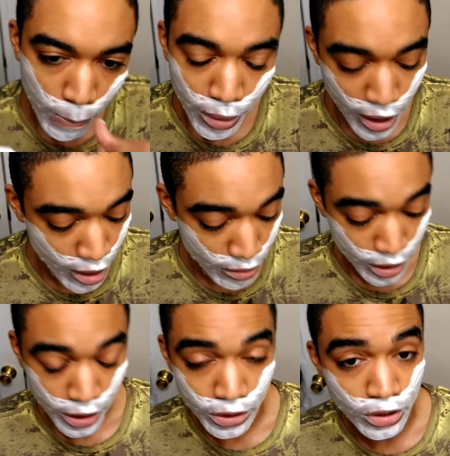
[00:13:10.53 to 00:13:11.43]
but hey,
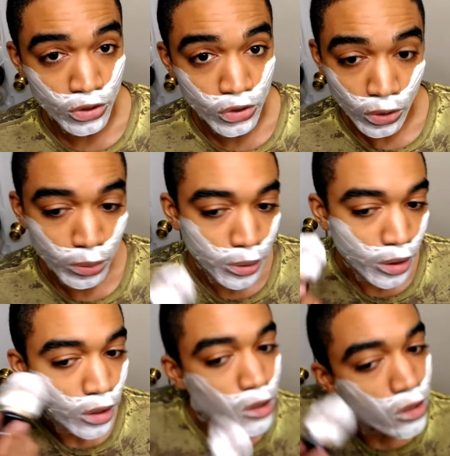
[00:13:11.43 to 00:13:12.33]
here's his soap
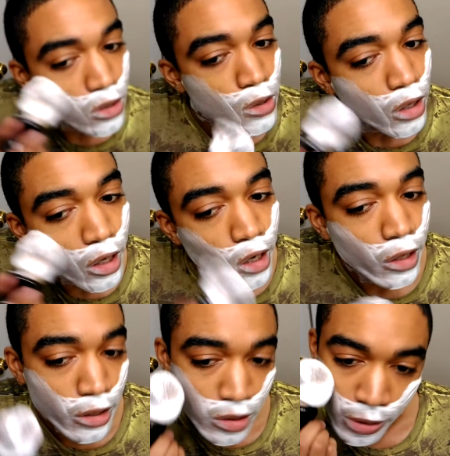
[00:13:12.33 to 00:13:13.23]

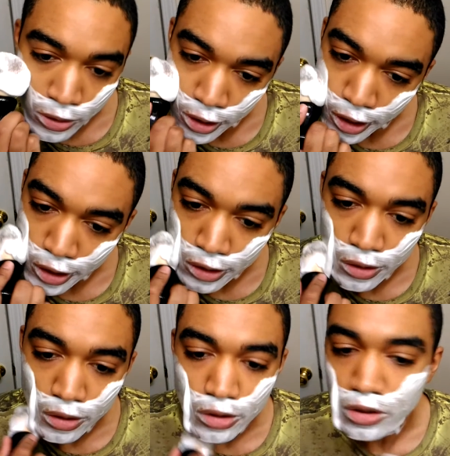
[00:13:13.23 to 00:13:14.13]
that smells like
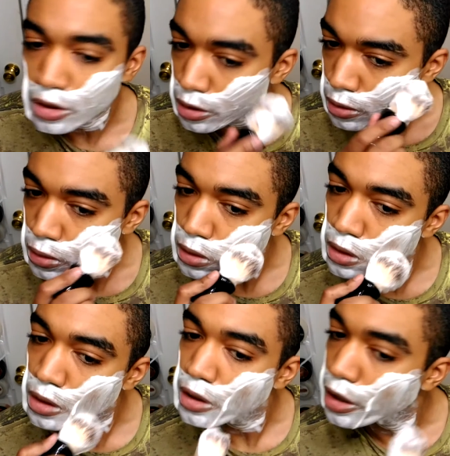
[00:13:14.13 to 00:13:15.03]
it. So
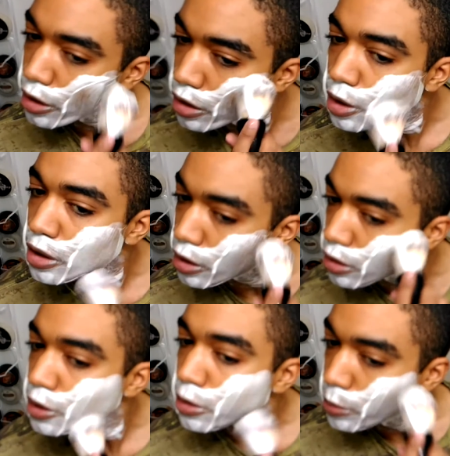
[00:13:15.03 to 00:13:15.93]
I think
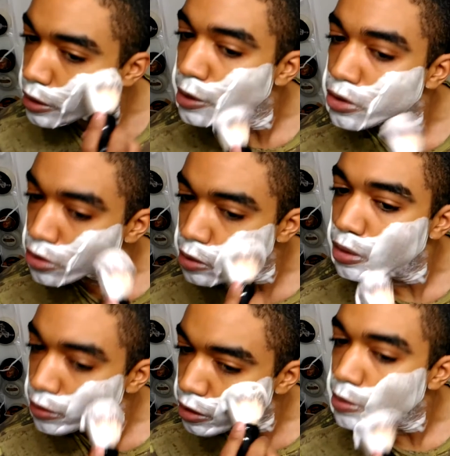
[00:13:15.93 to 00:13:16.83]
it'll be interesting
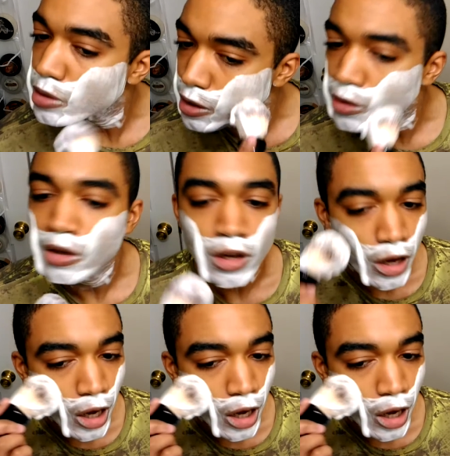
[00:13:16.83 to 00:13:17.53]
when it comes out.